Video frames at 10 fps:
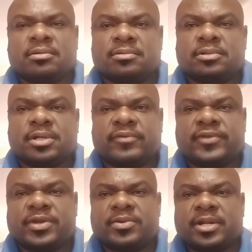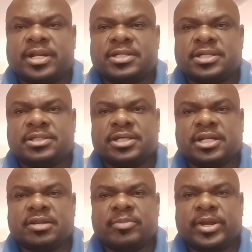Good afternoon, ladies and
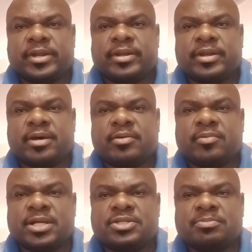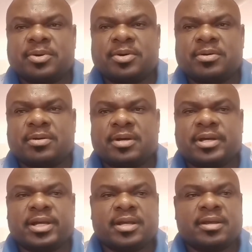gentlemen. Once more,
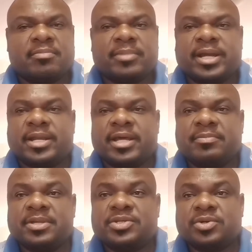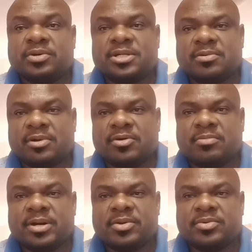my name is Dr.
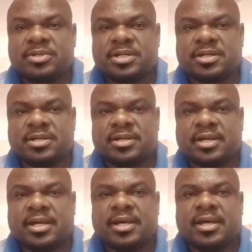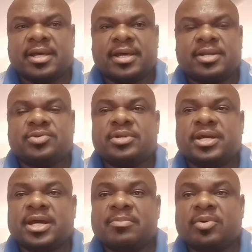Makumarut, and
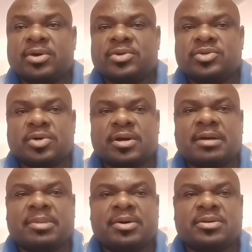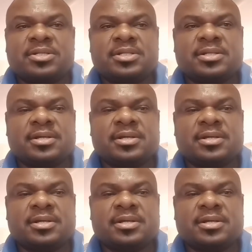today I'm going to talk about